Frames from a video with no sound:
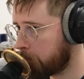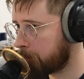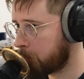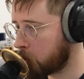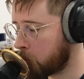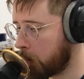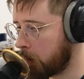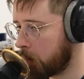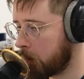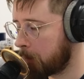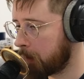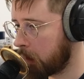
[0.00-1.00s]
between
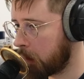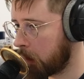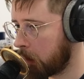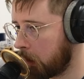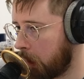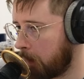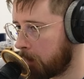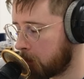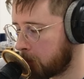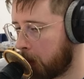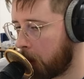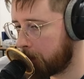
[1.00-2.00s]
the beginning and
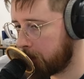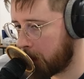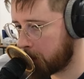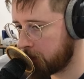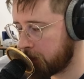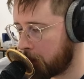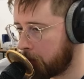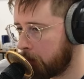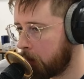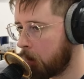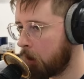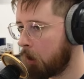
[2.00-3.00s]
this part of the episode,
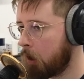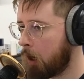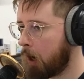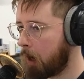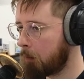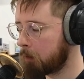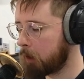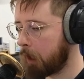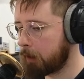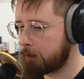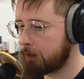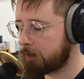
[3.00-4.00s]
I would
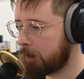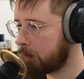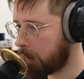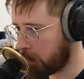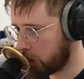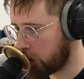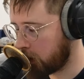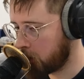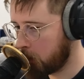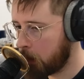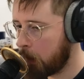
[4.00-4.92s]
like to say thank you.